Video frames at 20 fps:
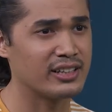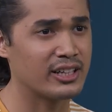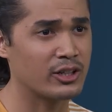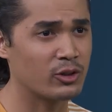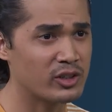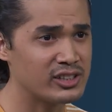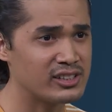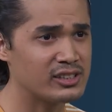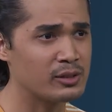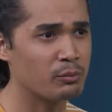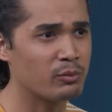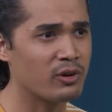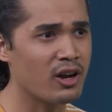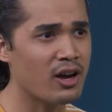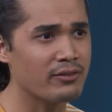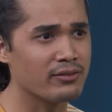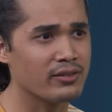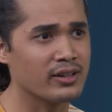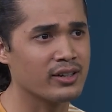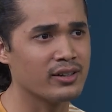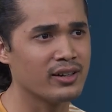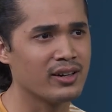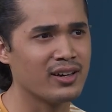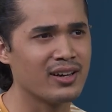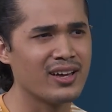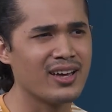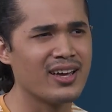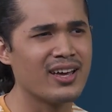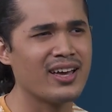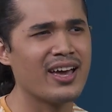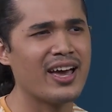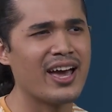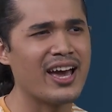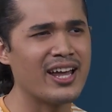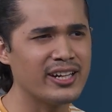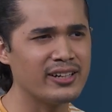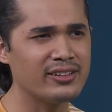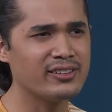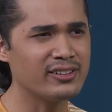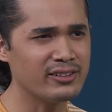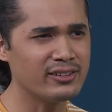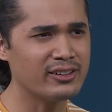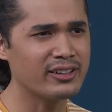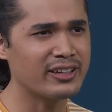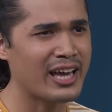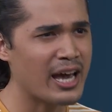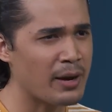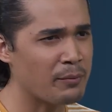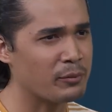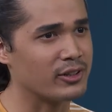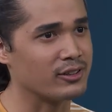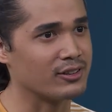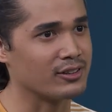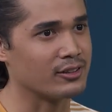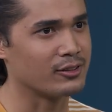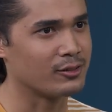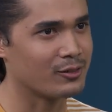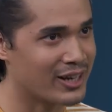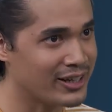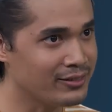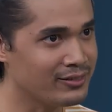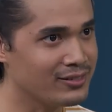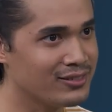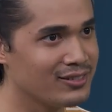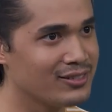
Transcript: decrease the profit and in turn the capital, right?